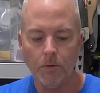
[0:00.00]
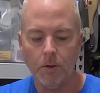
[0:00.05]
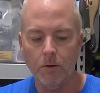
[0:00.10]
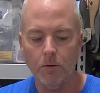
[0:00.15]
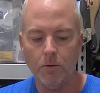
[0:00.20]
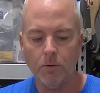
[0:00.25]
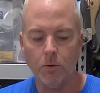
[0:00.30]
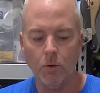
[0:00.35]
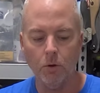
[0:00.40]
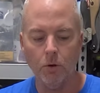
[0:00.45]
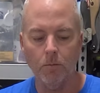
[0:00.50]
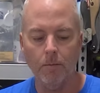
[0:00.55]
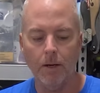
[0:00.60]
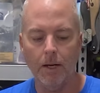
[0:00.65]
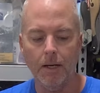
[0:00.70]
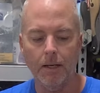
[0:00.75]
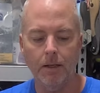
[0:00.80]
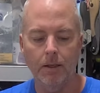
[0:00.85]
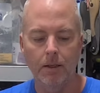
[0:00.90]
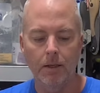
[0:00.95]
This older
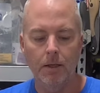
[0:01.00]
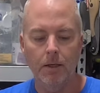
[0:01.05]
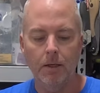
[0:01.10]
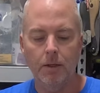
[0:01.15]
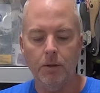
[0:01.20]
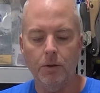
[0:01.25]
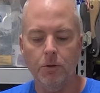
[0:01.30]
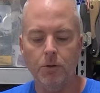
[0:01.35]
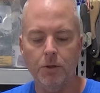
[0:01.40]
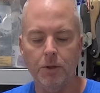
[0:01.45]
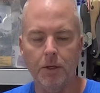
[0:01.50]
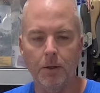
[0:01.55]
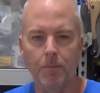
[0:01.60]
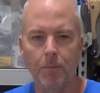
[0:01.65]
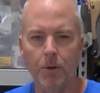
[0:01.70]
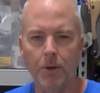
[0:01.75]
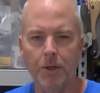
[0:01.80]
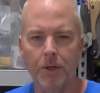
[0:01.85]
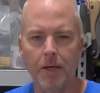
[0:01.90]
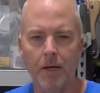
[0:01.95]
bag used to get
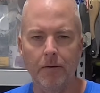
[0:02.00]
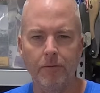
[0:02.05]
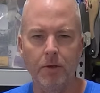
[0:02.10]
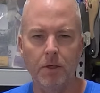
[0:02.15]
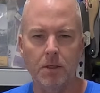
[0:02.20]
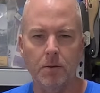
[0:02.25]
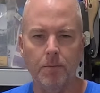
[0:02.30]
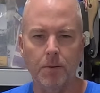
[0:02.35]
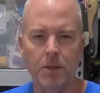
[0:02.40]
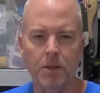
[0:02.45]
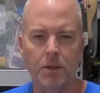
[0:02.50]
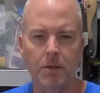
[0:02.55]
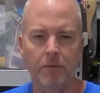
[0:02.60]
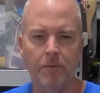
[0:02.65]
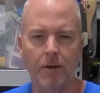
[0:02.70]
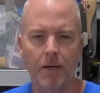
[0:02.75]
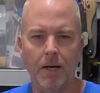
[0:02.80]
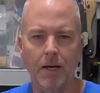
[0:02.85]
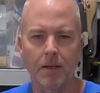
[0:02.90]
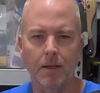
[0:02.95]
pretty heavy, especially if
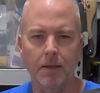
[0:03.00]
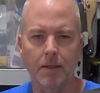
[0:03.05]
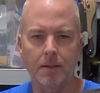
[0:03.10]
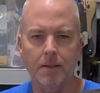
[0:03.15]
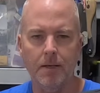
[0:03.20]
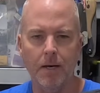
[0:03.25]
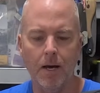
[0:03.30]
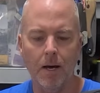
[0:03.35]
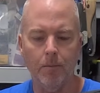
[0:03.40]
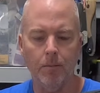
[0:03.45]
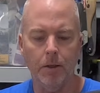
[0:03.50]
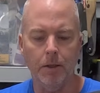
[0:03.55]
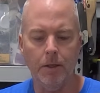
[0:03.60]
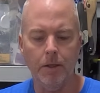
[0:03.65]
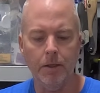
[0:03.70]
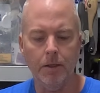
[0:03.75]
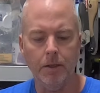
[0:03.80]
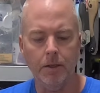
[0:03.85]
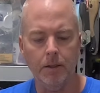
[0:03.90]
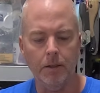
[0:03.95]
I had like a tablet
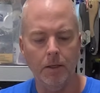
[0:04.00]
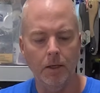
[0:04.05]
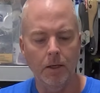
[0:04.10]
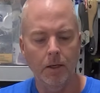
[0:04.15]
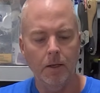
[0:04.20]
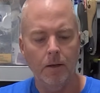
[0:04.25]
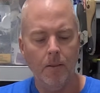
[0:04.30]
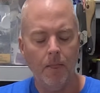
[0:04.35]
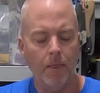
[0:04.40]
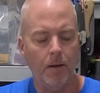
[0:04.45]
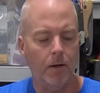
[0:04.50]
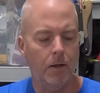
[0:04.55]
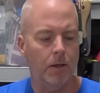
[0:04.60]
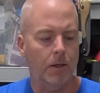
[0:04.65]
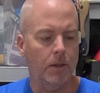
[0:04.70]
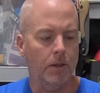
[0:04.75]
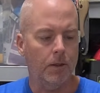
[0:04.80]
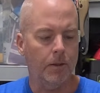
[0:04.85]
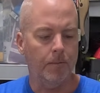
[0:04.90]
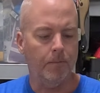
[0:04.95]
in it.
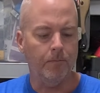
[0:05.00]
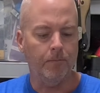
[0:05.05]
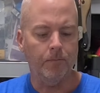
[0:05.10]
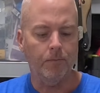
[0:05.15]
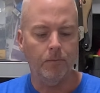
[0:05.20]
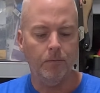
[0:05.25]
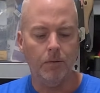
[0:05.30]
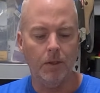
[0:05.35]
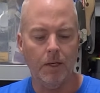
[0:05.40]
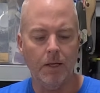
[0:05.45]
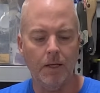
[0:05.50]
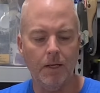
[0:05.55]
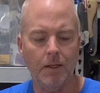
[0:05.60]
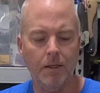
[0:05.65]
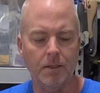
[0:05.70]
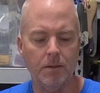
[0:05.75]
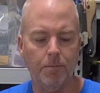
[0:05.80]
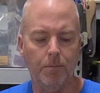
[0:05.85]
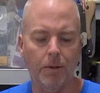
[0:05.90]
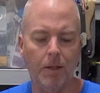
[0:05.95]
And
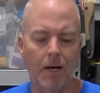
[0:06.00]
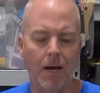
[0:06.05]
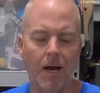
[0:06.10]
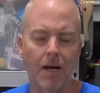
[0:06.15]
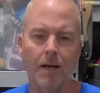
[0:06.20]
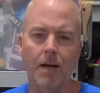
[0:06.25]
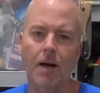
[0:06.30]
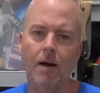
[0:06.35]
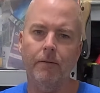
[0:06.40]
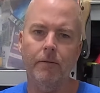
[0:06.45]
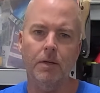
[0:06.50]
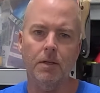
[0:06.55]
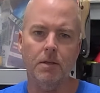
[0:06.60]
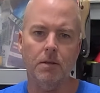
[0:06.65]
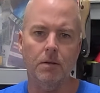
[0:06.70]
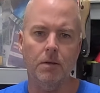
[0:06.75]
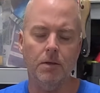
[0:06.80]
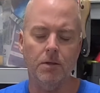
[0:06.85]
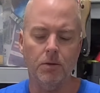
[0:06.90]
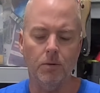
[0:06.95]
it's black,
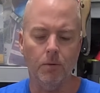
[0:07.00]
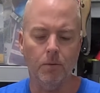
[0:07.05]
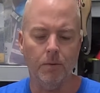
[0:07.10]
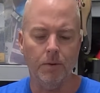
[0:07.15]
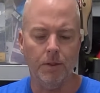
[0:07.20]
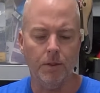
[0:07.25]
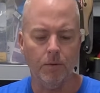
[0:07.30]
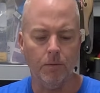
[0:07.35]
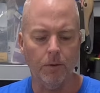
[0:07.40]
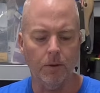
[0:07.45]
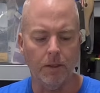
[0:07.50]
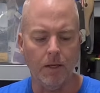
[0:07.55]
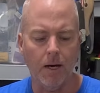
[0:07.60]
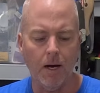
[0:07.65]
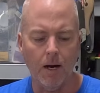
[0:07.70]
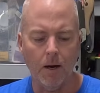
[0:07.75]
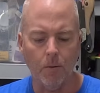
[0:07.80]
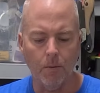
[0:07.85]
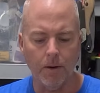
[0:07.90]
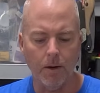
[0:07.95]
obviously, so it would get really
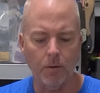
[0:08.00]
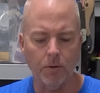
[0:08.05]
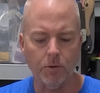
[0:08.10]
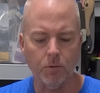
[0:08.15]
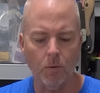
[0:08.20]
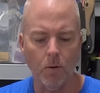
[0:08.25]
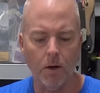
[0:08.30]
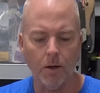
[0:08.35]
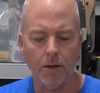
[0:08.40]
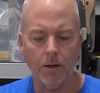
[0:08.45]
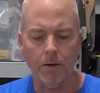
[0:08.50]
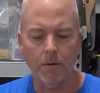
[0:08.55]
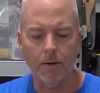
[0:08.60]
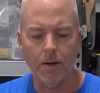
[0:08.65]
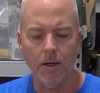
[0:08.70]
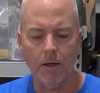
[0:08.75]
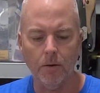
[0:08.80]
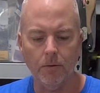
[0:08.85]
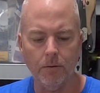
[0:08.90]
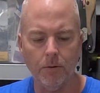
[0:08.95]
hot when I was walking
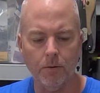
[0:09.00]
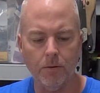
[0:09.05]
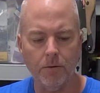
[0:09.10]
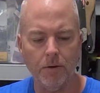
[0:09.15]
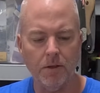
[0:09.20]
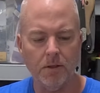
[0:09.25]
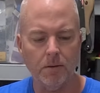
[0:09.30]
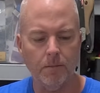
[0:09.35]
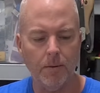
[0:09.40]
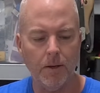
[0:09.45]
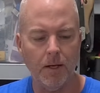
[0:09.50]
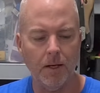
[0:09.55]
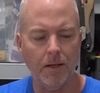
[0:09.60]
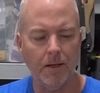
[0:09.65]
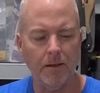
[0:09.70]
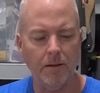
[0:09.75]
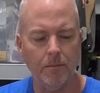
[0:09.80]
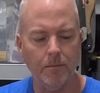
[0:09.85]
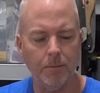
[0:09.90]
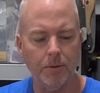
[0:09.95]
around. There were things about it I
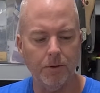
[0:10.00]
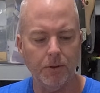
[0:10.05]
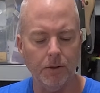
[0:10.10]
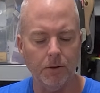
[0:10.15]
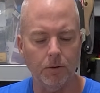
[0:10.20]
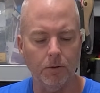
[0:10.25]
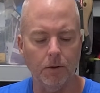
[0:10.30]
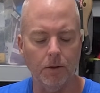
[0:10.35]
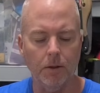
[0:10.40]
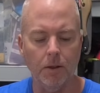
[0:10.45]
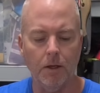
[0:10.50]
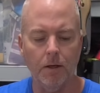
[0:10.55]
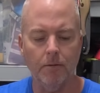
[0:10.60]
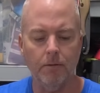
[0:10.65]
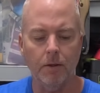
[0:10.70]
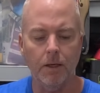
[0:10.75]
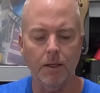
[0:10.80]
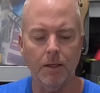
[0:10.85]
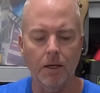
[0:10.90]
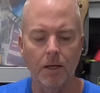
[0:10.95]
didn't particularly love,
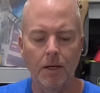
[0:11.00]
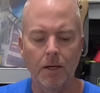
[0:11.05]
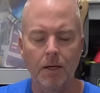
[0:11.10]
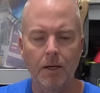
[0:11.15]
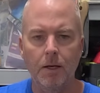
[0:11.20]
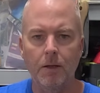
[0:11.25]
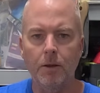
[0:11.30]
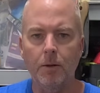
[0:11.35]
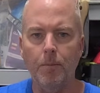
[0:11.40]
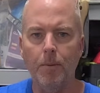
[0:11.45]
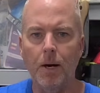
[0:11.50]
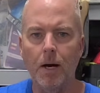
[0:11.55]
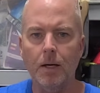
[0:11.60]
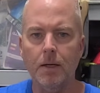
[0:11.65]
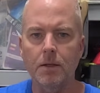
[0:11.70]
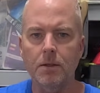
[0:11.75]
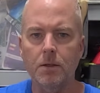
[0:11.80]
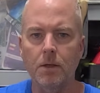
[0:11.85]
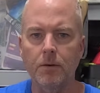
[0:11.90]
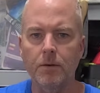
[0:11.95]
like the
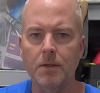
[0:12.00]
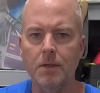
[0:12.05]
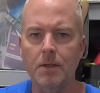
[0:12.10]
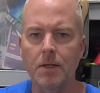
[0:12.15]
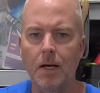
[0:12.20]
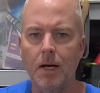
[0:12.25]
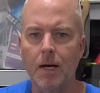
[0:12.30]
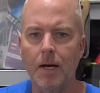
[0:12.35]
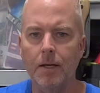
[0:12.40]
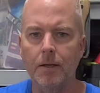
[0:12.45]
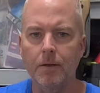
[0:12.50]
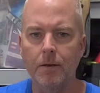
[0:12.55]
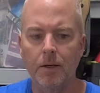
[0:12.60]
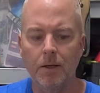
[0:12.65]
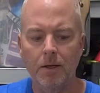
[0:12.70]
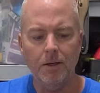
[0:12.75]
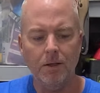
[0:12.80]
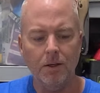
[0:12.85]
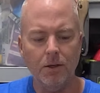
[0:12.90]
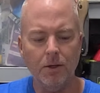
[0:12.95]
pockets on the side
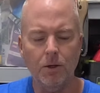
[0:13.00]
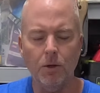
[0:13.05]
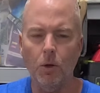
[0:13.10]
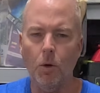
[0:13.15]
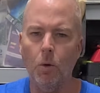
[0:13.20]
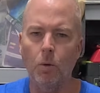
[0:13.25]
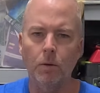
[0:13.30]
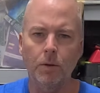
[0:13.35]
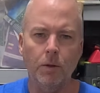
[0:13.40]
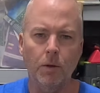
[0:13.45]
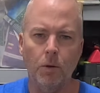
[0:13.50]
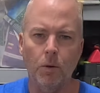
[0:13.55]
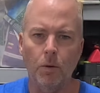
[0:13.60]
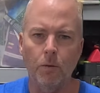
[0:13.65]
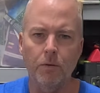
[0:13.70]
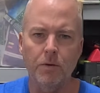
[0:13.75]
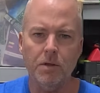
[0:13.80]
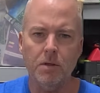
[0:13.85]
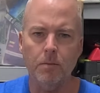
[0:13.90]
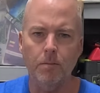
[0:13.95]
could only hold
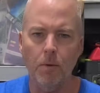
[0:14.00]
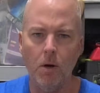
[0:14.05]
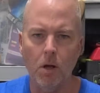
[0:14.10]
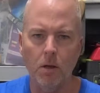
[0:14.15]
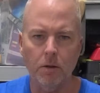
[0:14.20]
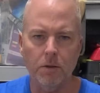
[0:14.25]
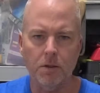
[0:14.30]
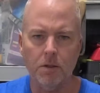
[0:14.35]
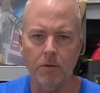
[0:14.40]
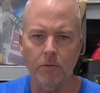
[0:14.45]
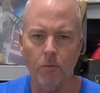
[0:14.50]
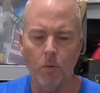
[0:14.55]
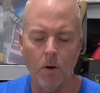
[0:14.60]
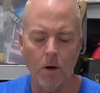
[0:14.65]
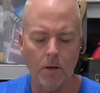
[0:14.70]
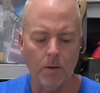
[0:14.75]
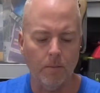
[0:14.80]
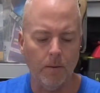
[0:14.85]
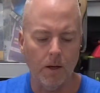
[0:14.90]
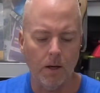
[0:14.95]
the smallest of
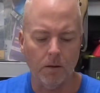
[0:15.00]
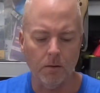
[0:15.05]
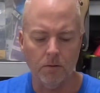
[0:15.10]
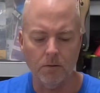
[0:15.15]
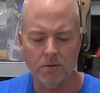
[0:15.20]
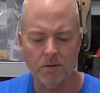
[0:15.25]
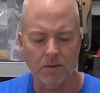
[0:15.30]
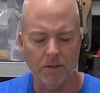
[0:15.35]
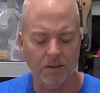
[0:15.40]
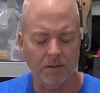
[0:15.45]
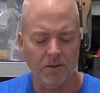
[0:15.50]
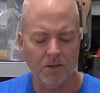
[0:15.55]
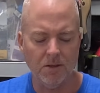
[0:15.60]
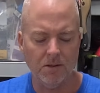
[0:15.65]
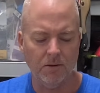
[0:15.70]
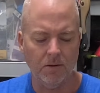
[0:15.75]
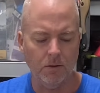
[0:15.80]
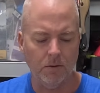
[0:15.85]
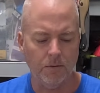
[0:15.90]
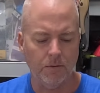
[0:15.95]
water bottles, like
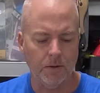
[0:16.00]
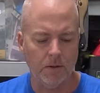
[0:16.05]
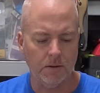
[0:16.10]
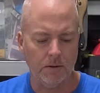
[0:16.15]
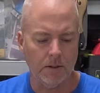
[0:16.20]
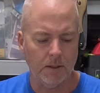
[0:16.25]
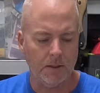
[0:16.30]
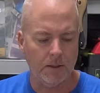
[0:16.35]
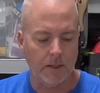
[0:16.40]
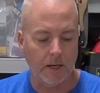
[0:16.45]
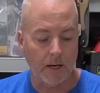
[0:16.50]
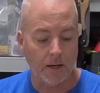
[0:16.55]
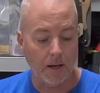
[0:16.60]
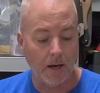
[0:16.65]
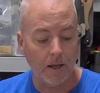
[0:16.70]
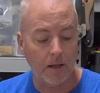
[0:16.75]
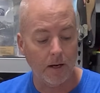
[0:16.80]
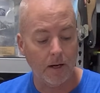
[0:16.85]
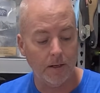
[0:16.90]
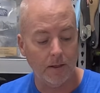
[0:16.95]
just little things like that.
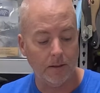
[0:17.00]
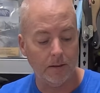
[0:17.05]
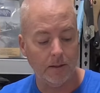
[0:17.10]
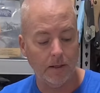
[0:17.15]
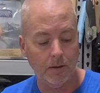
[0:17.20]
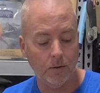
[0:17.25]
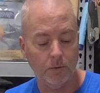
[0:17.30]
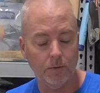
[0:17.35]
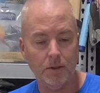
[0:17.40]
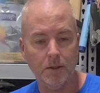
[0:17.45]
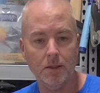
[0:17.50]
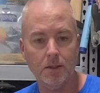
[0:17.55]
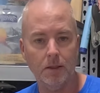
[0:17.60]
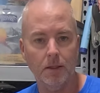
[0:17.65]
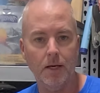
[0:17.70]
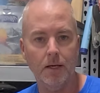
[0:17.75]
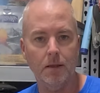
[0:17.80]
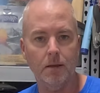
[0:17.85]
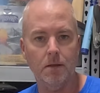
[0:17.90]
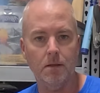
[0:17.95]
I don't
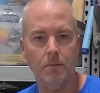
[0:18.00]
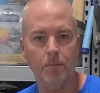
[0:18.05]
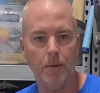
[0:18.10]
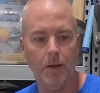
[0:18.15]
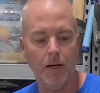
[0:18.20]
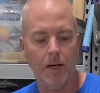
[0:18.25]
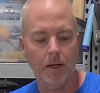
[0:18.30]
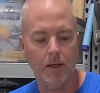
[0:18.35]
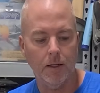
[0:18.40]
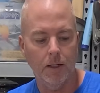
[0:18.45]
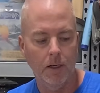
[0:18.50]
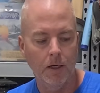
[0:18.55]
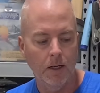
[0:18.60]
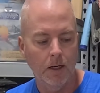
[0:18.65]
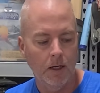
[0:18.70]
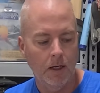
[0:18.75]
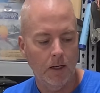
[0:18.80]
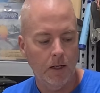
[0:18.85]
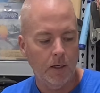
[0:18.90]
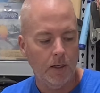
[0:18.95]
dislike this bag.
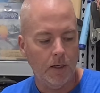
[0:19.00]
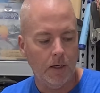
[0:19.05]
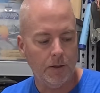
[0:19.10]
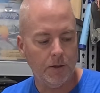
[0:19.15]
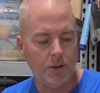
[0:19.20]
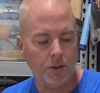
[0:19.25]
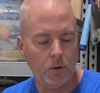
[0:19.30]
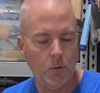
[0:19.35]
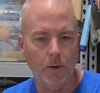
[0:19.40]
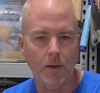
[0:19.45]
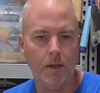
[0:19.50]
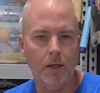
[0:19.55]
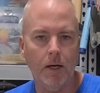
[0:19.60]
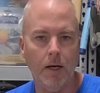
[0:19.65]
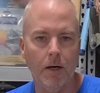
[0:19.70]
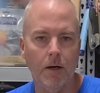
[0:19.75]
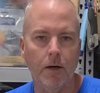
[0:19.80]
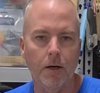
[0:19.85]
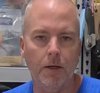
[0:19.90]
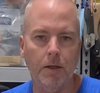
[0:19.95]
I just quit
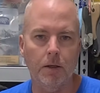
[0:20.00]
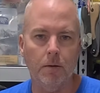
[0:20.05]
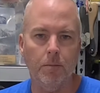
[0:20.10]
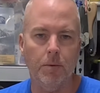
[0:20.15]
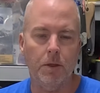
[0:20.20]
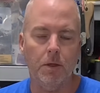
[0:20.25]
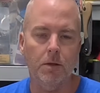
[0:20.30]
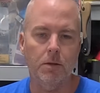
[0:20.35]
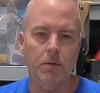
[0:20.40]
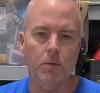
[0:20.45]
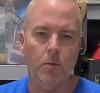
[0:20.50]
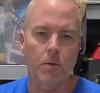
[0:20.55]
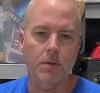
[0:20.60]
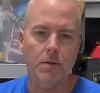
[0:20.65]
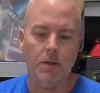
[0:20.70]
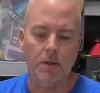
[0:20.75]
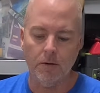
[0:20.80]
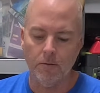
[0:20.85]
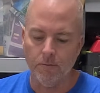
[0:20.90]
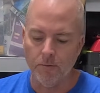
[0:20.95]
carrying it because it
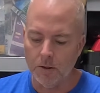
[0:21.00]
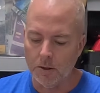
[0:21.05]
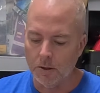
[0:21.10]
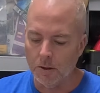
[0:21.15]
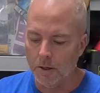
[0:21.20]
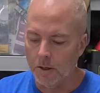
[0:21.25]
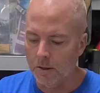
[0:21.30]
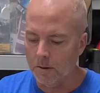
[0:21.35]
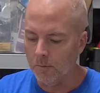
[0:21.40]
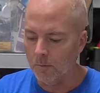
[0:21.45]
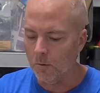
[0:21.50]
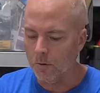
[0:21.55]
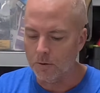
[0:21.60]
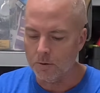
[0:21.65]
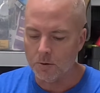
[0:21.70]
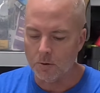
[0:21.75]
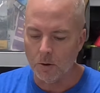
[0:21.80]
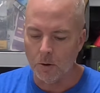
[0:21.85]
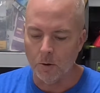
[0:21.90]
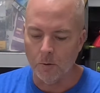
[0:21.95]
wasn't convenient anymore.
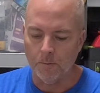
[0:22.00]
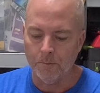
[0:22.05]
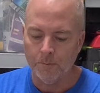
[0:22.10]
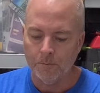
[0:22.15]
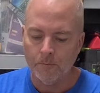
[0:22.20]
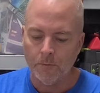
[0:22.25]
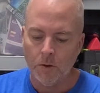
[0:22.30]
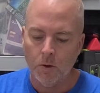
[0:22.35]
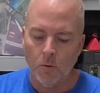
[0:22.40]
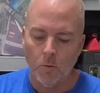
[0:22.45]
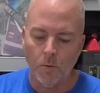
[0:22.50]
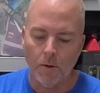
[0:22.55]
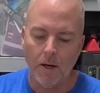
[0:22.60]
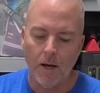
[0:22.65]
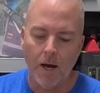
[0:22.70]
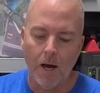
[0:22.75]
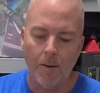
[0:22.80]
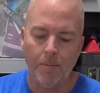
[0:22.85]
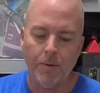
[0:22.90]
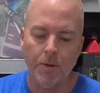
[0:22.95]
So when I
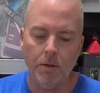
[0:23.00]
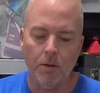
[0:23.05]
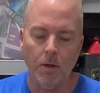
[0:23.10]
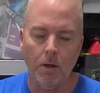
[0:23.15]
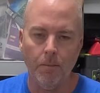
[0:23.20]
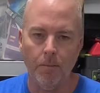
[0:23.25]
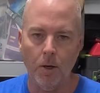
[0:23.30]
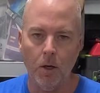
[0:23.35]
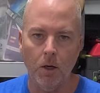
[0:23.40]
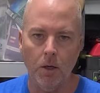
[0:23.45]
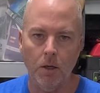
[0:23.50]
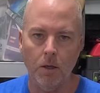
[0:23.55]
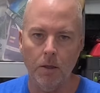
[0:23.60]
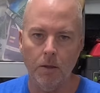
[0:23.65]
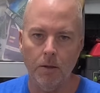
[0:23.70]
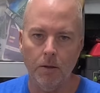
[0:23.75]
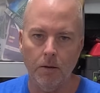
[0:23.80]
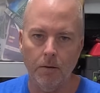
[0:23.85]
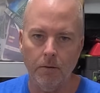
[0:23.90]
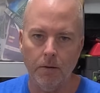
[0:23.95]
happened
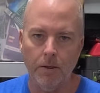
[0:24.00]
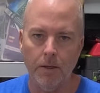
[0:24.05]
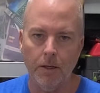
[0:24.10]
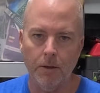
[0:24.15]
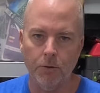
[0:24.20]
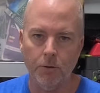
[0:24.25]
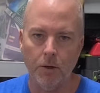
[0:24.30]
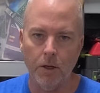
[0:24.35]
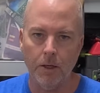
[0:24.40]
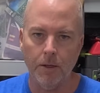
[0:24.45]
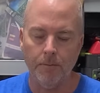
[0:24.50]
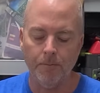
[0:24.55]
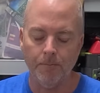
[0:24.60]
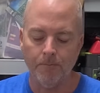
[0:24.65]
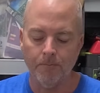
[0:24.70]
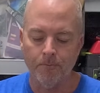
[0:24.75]
upon the Dendrite,